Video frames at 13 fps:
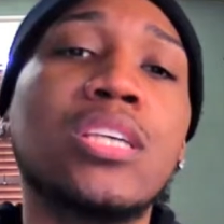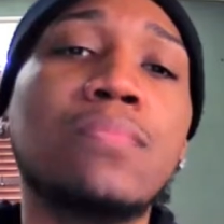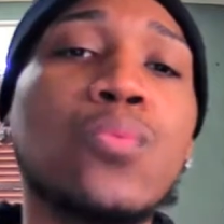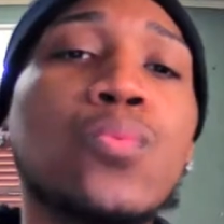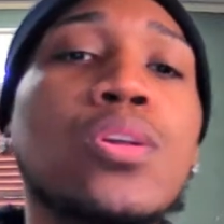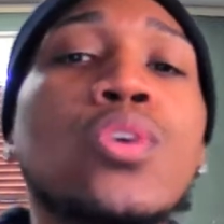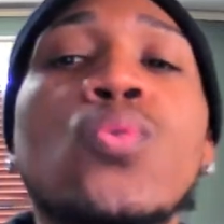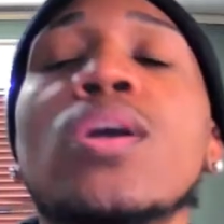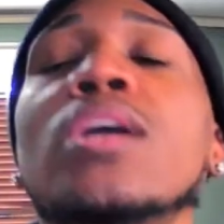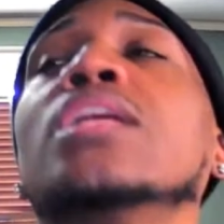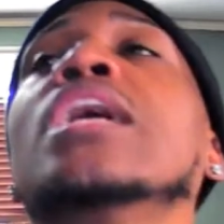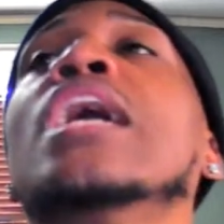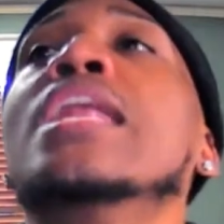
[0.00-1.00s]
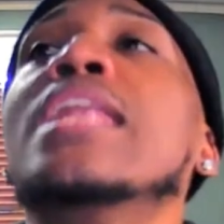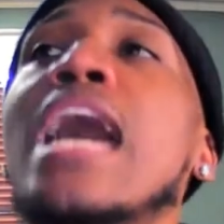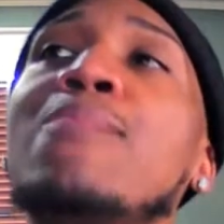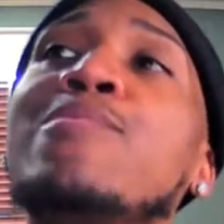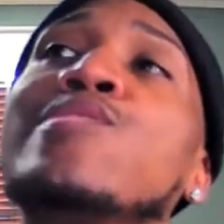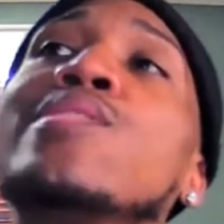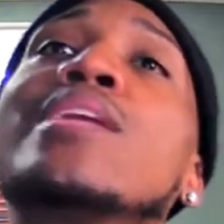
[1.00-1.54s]
really quickly. Now, I
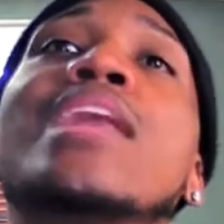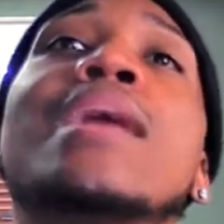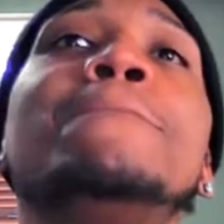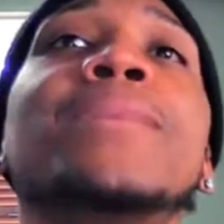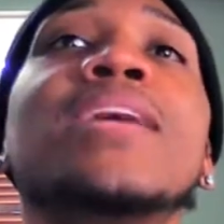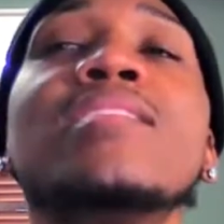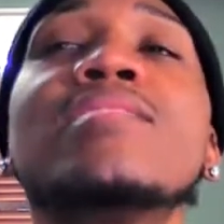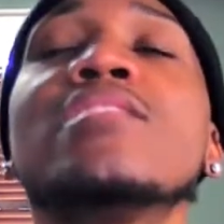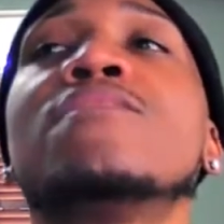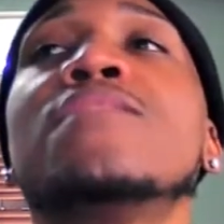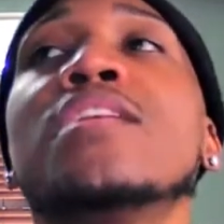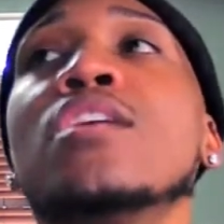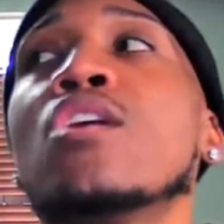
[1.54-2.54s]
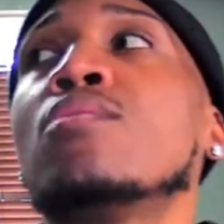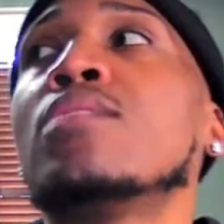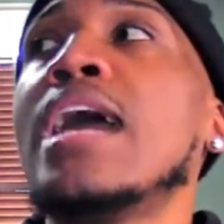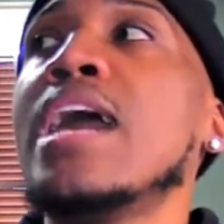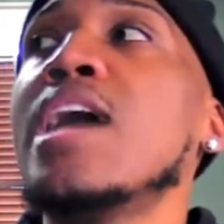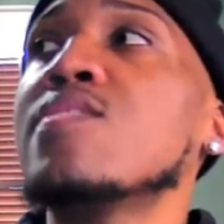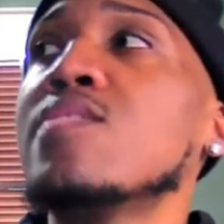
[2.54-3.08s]
was looking at Busy's video
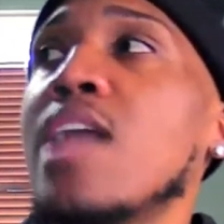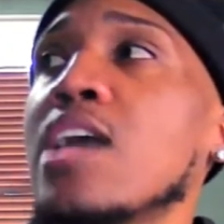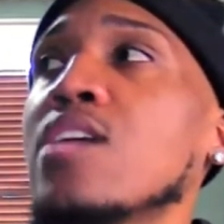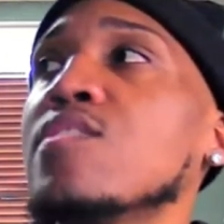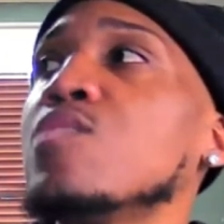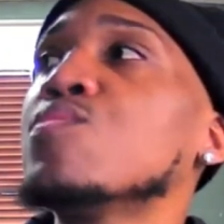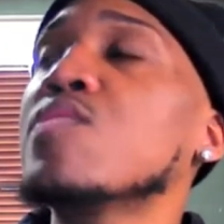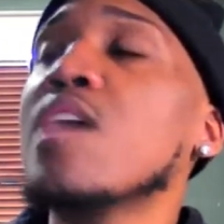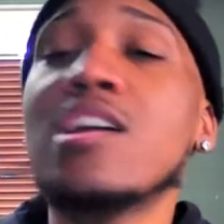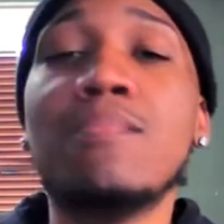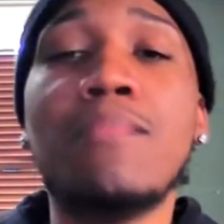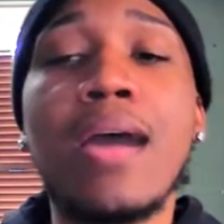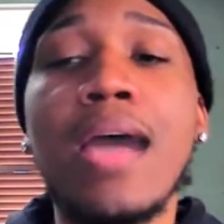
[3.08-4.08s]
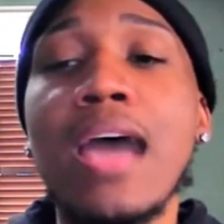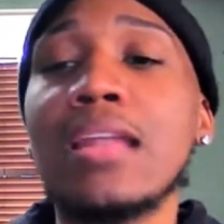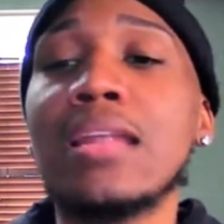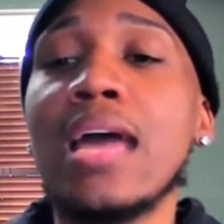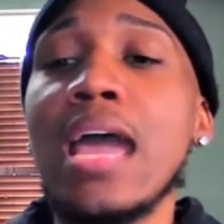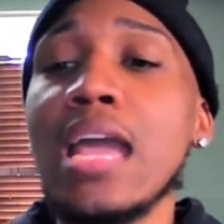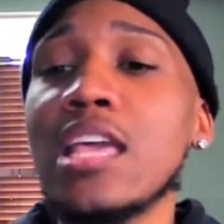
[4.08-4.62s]
last night because he was talking about how the
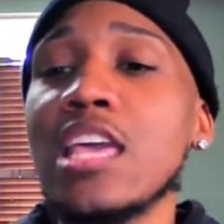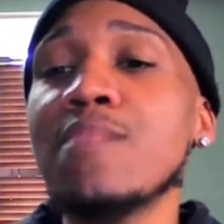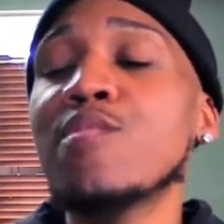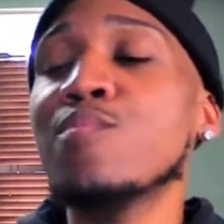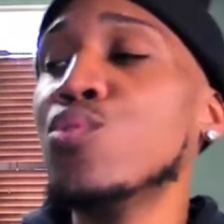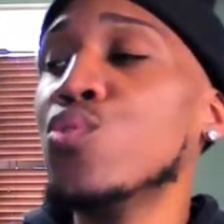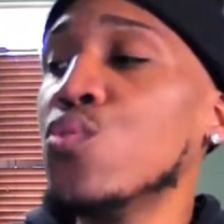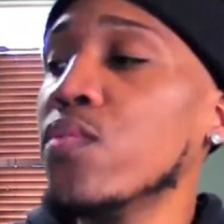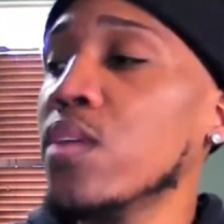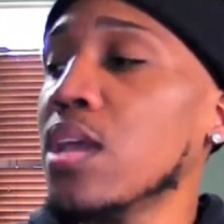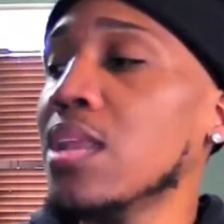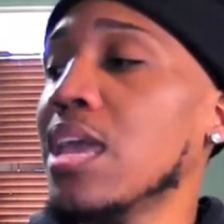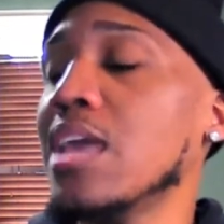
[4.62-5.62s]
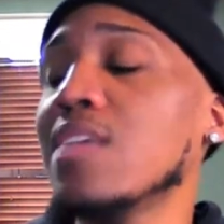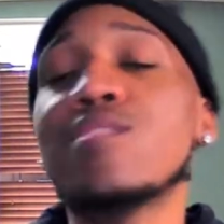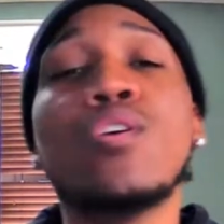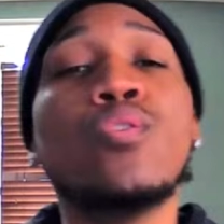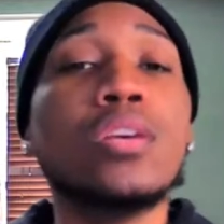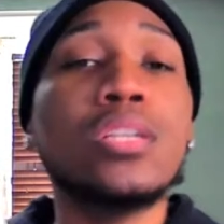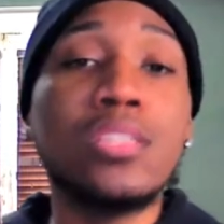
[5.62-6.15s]
line keeps moving and so
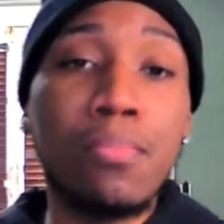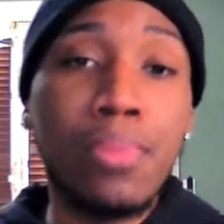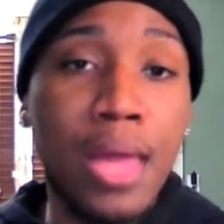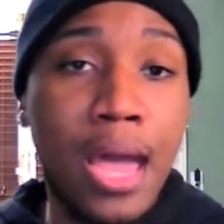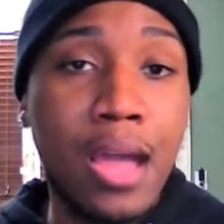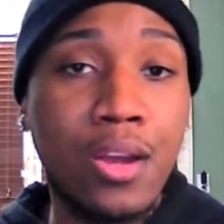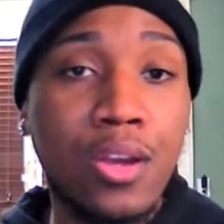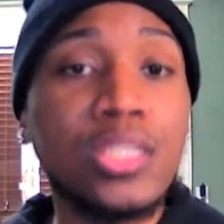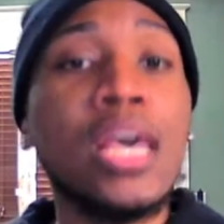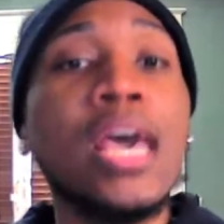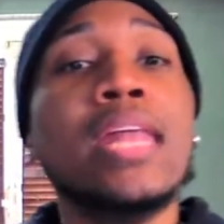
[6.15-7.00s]
does the bloggers.